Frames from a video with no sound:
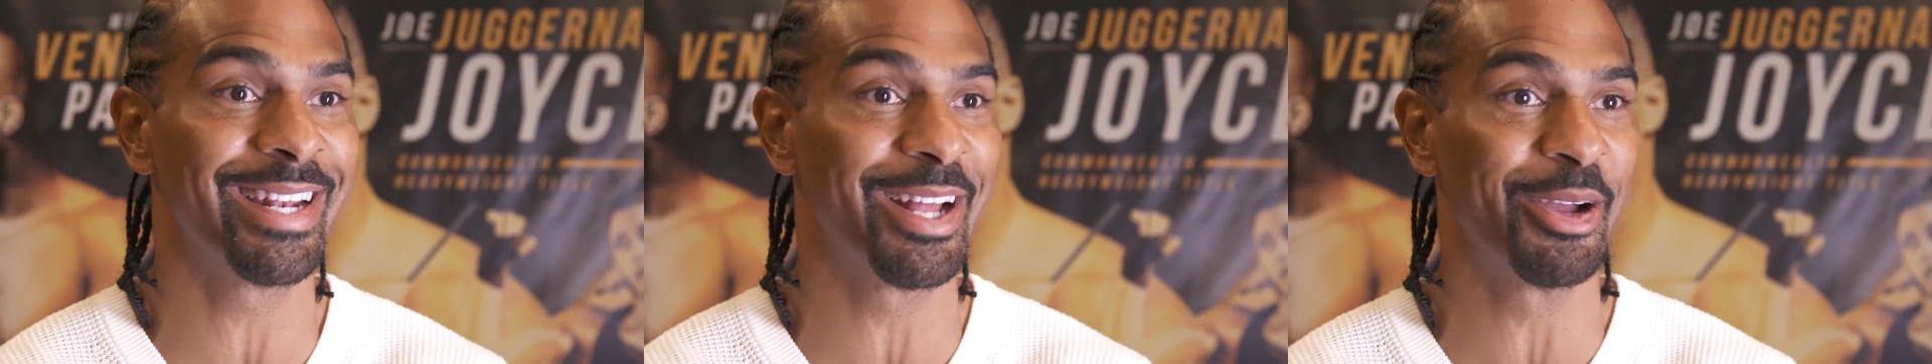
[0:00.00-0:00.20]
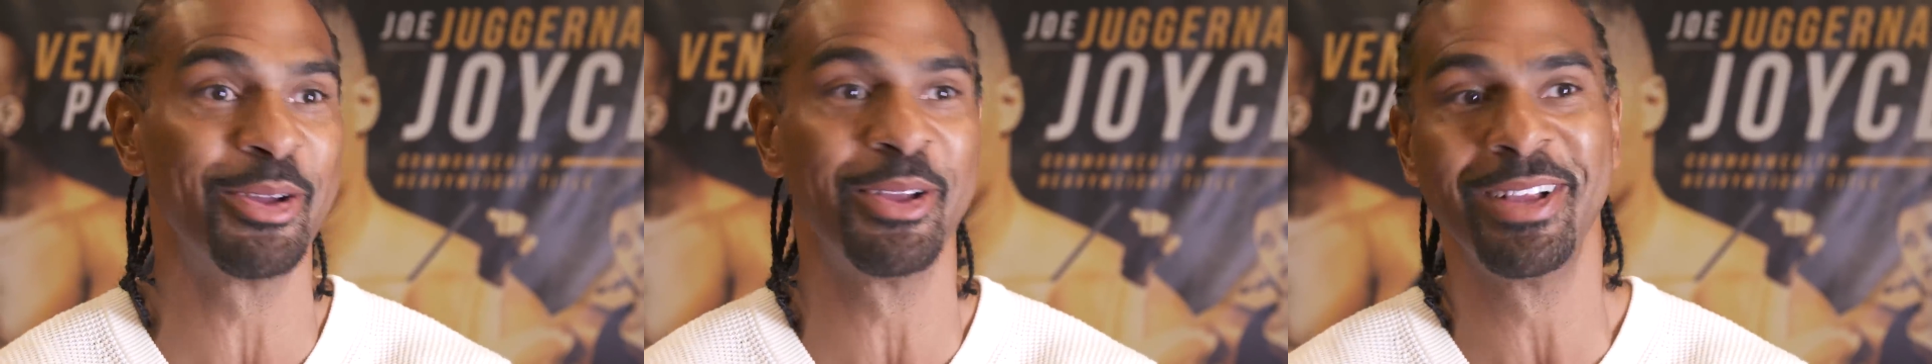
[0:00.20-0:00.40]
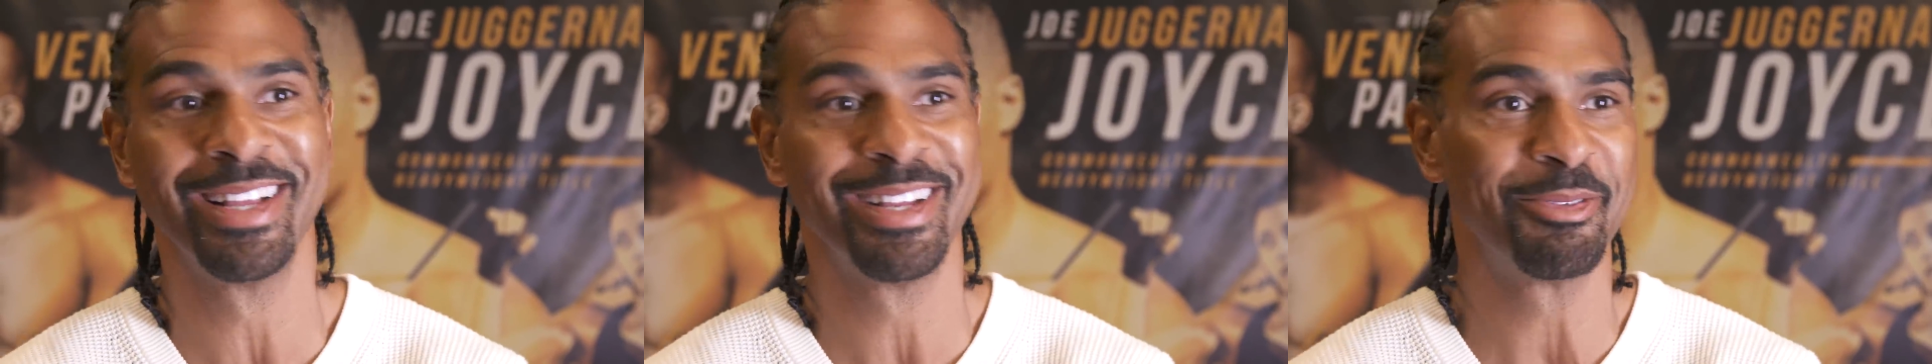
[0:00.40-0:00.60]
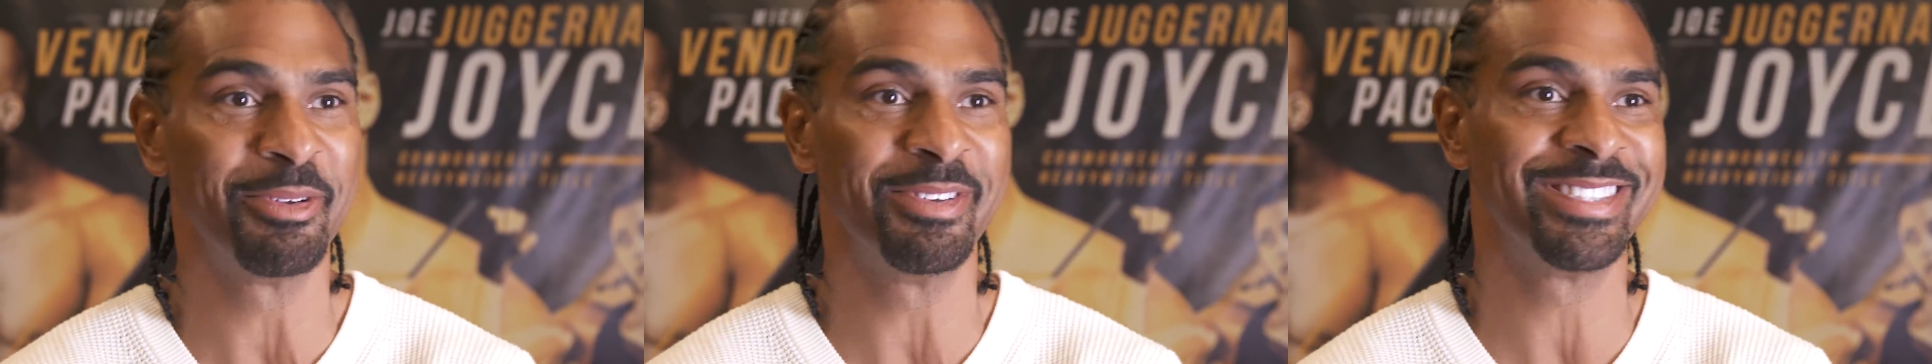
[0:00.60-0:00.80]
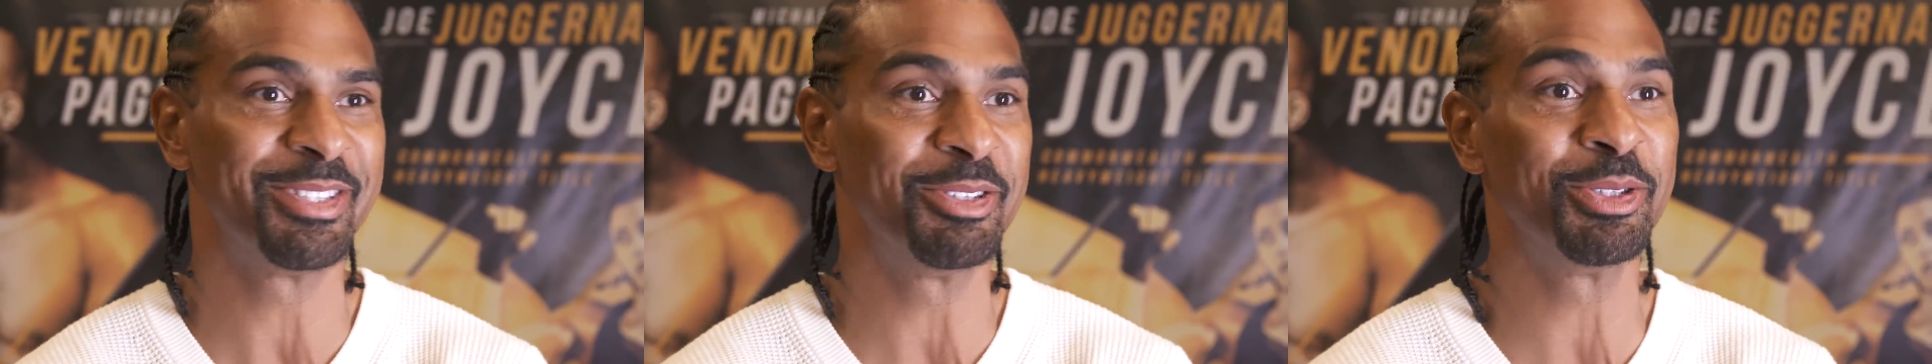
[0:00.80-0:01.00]
know, with
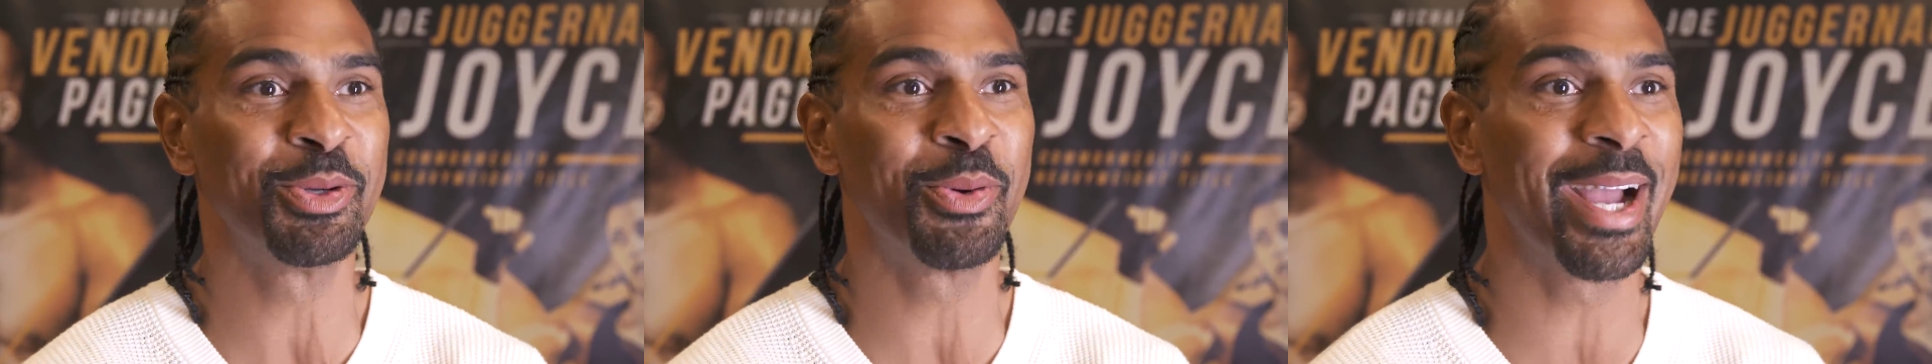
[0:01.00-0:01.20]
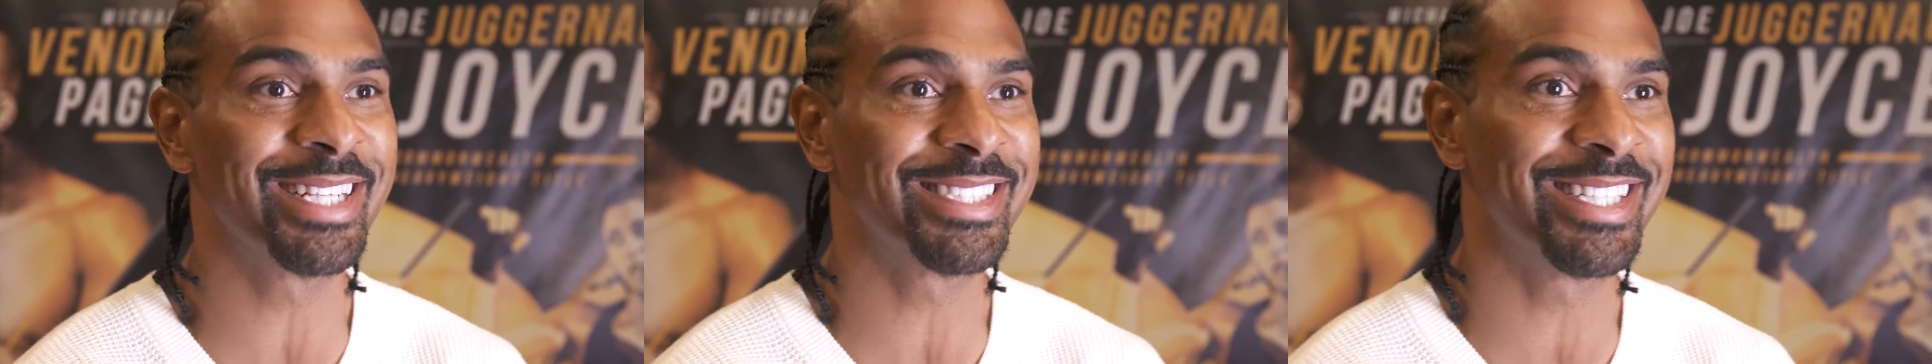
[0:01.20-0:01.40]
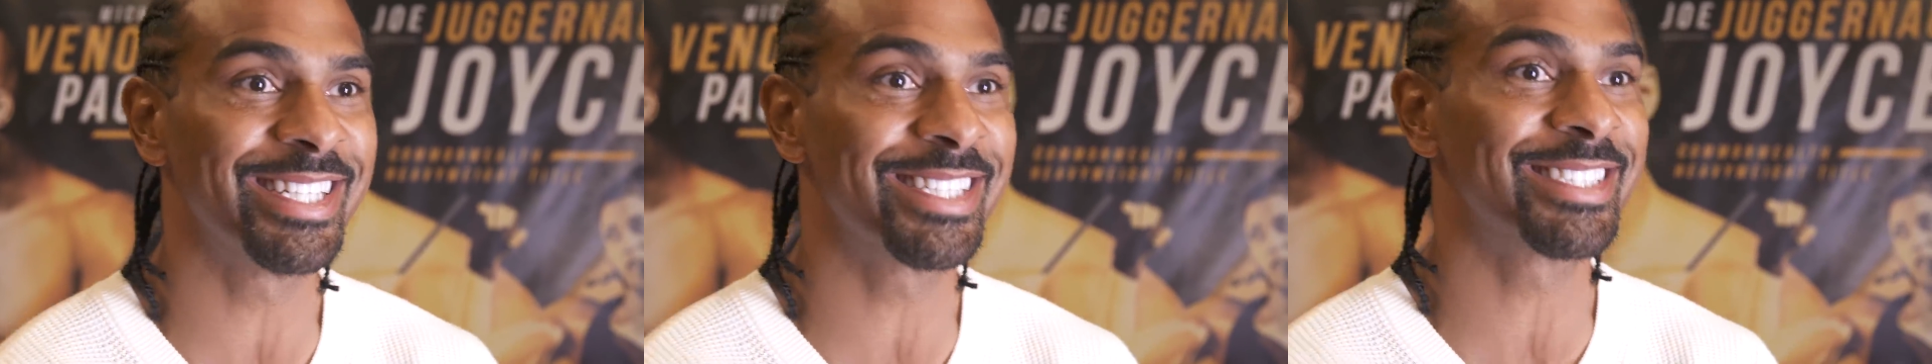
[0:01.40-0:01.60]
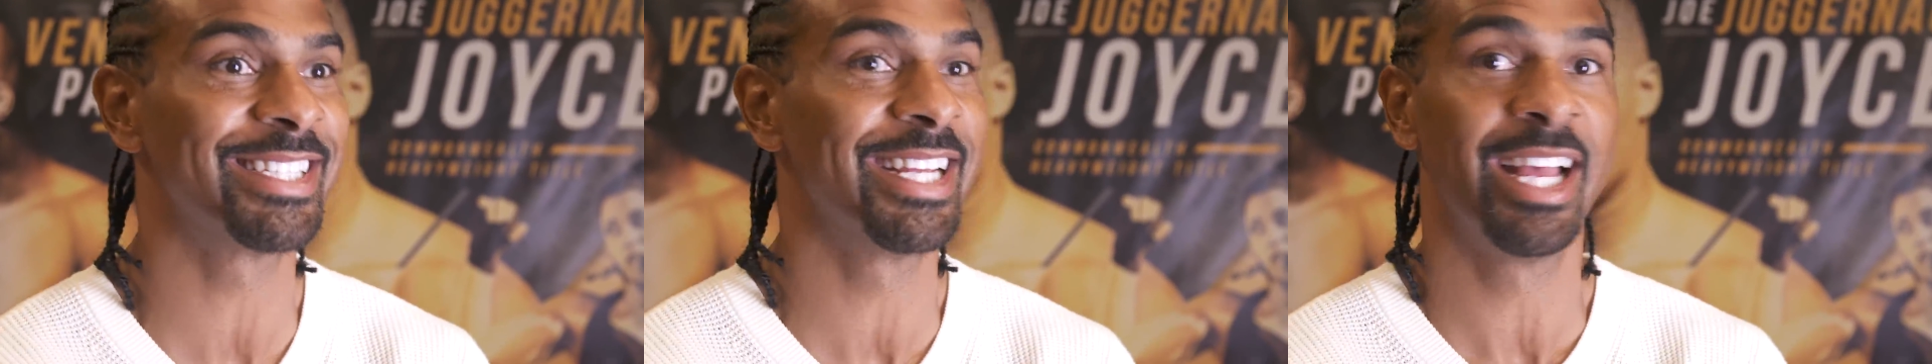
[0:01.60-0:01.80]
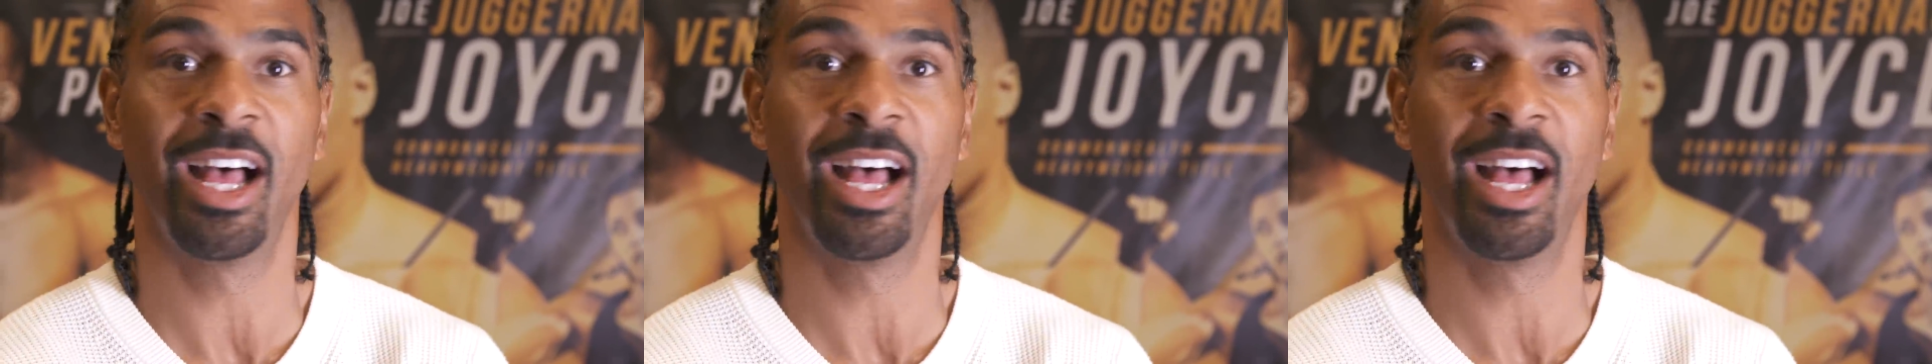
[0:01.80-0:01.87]
his usual antics.